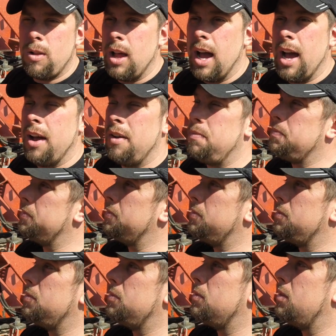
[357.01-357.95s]
lot.
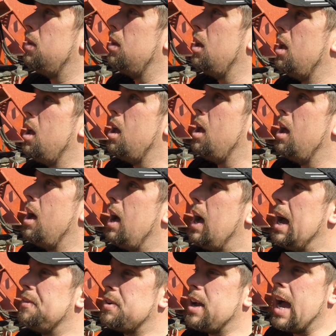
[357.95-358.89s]

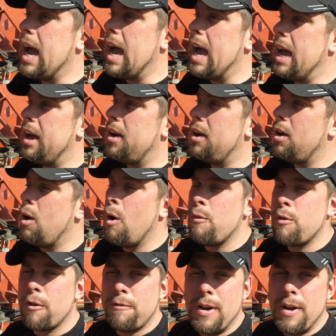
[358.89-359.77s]
I've got over